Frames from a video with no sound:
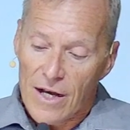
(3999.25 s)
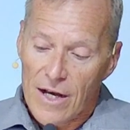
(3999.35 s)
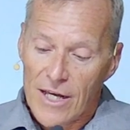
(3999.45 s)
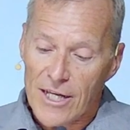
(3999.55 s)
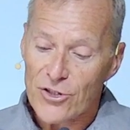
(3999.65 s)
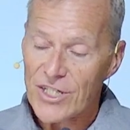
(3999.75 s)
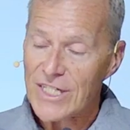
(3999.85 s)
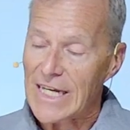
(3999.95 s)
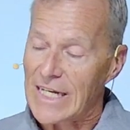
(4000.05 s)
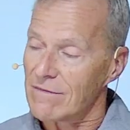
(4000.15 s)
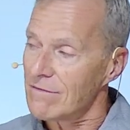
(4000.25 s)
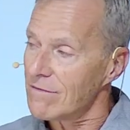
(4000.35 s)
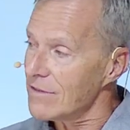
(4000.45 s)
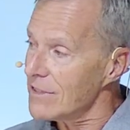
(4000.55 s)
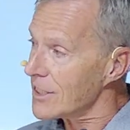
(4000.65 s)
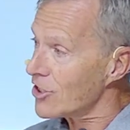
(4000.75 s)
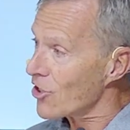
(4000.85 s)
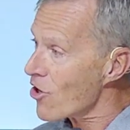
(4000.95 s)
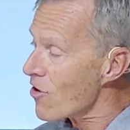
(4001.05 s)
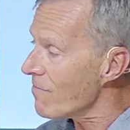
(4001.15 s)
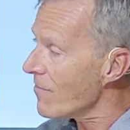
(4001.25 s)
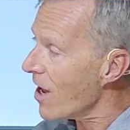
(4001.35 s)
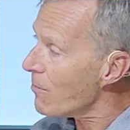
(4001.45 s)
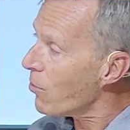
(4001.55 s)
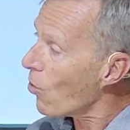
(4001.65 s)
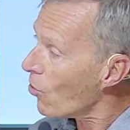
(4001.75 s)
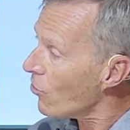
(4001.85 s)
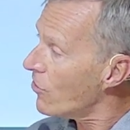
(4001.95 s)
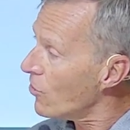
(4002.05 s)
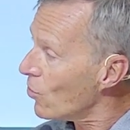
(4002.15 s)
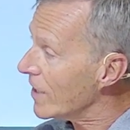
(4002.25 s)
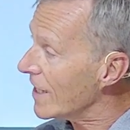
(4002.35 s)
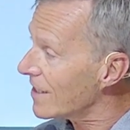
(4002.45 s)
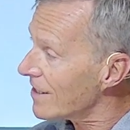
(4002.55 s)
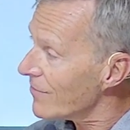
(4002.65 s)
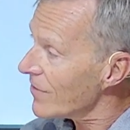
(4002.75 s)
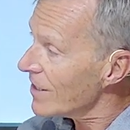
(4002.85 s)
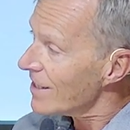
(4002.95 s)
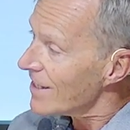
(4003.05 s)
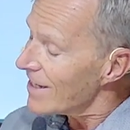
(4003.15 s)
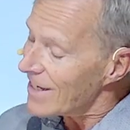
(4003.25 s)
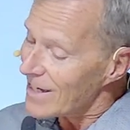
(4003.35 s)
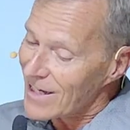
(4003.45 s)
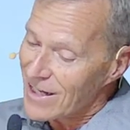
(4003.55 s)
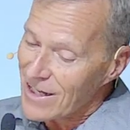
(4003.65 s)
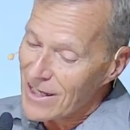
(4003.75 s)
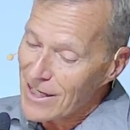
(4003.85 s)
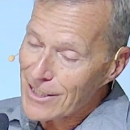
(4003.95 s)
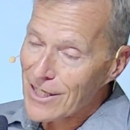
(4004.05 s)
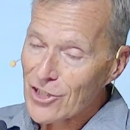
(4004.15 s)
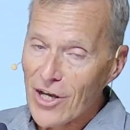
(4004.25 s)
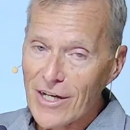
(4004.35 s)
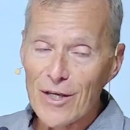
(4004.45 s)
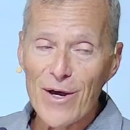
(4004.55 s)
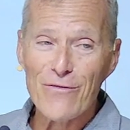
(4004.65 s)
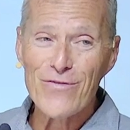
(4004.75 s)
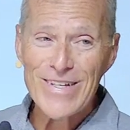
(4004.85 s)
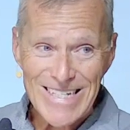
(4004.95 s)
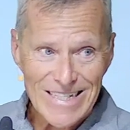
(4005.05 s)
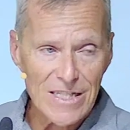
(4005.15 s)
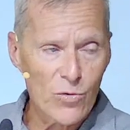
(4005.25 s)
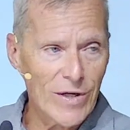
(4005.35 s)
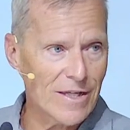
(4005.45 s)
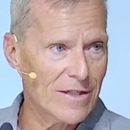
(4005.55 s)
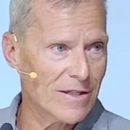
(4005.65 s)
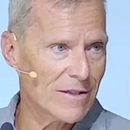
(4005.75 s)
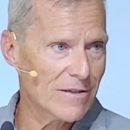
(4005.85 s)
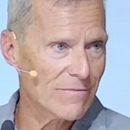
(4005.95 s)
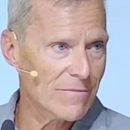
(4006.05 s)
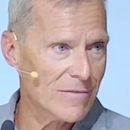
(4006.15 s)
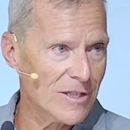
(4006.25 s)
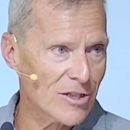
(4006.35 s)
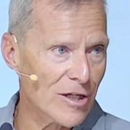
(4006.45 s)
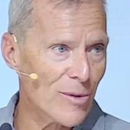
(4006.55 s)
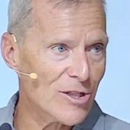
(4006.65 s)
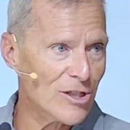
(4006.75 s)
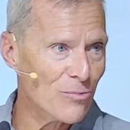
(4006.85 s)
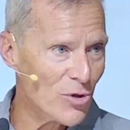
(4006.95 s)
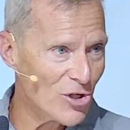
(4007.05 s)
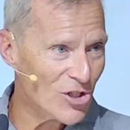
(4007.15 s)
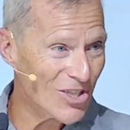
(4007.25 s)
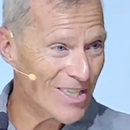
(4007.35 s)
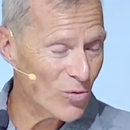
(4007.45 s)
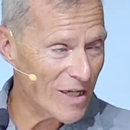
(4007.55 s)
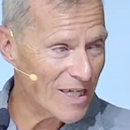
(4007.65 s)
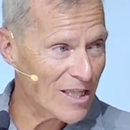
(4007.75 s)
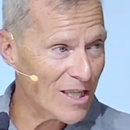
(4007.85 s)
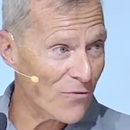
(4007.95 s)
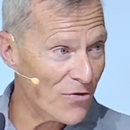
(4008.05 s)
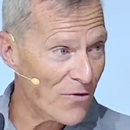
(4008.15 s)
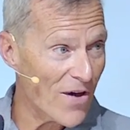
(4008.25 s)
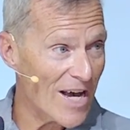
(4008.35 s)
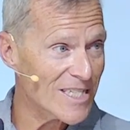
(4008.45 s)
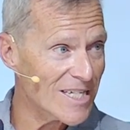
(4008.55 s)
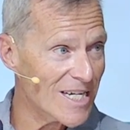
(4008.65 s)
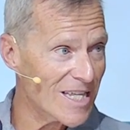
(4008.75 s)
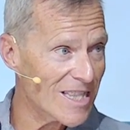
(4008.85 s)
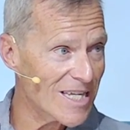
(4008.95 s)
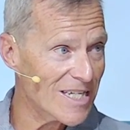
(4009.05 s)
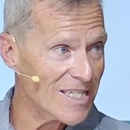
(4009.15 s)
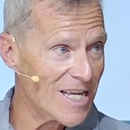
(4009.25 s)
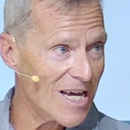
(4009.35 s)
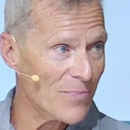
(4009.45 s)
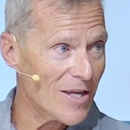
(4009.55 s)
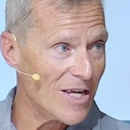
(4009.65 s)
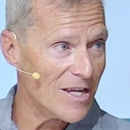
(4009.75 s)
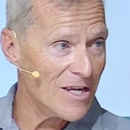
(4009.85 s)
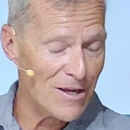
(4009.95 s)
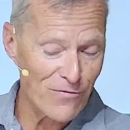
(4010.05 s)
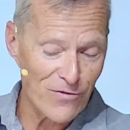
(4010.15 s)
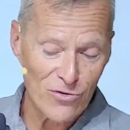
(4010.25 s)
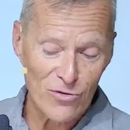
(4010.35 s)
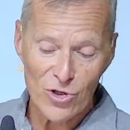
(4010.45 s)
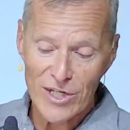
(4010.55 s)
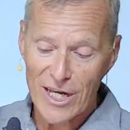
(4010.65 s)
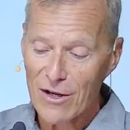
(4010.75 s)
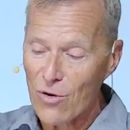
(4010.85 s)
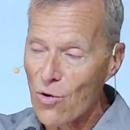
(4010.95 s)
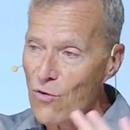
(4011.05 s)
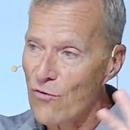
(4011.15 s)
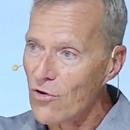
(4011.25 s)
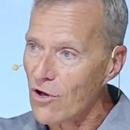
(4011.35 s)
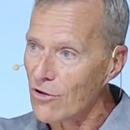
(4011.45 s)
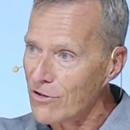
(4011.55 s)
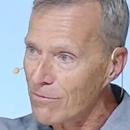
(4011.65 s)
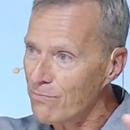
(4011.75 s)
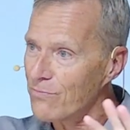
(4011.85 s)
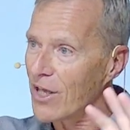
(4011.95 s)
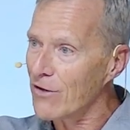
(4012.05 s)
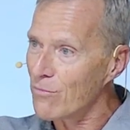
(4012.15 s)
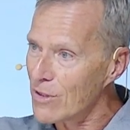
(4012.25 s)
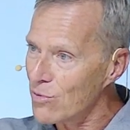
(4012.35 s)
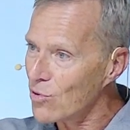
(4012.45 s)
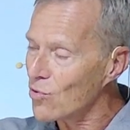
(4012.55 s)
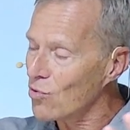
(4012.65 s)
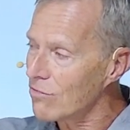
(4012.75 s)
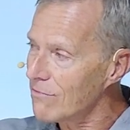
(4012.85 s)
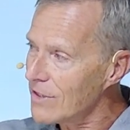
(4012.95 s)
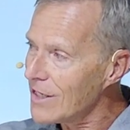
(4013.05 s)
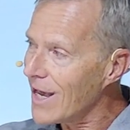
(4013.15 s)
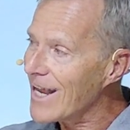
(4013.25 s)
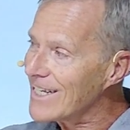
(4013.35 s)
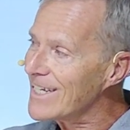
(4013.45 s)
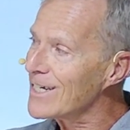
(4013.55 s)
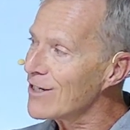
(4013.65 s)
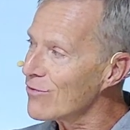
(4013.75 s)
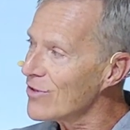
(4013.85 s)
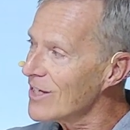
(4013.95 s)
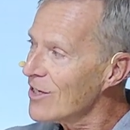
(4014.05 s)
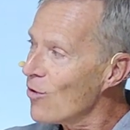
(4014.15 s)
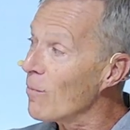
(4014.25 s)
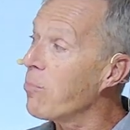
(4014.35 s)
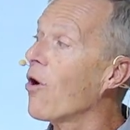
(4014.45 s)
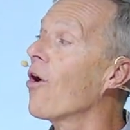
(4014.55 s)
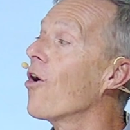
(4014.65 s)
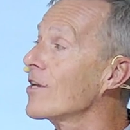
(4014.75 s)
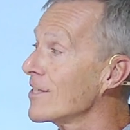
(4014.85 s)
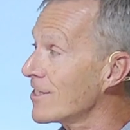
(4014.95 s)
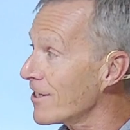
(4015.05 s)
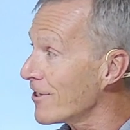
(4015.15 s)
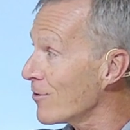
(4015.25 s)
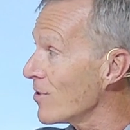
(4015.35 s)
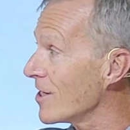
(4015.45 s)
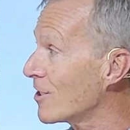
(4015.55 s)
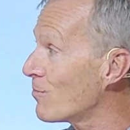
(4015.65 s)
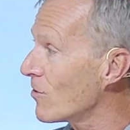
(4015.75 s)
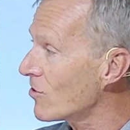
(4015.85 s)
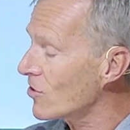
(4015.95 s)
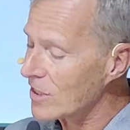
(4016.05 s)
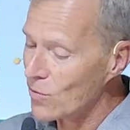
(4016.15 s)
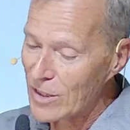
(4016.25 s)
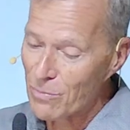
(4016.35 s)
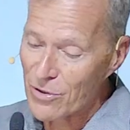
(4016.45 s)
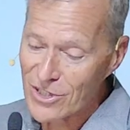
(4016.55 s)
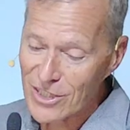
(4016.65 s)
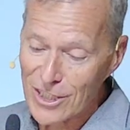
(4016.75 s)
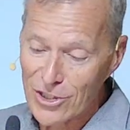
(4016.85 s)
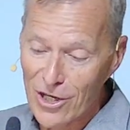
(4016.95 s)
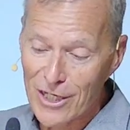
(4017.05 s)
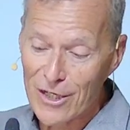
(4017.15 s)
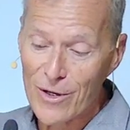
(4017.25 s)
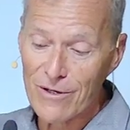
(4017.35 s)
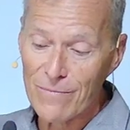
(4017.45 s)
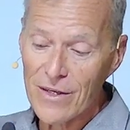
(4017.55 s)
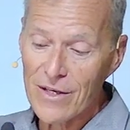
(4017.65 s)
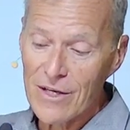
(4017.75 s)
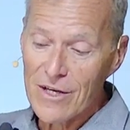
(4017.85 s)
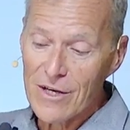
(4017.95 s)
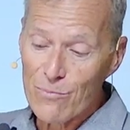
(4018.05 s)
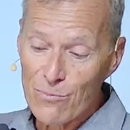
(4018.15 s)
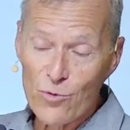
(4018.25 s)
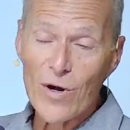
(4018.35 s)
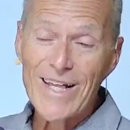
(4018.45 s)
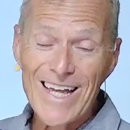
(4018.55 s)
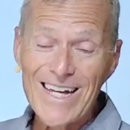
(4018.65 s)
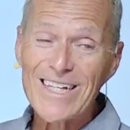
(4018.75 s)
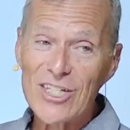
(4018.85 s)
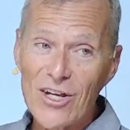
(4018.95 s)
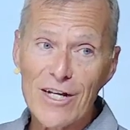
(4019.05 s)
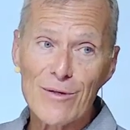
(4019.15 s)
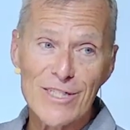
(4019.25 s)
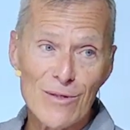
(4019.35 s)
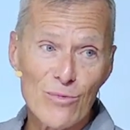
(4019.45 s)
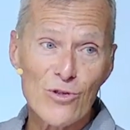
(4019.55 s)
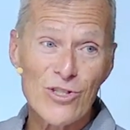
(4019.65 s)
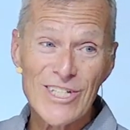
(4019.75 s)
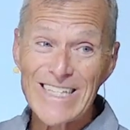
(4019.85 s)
Interesting. This term, uphold the weak he's not talking about physically weak, he's talking about spiritually weak. And the, the fascinating thing is that if you look at an overall kind of biblical idea of what Paul considered to be a spiritually weak person, he's talking about, quite likely, talking about someone who's just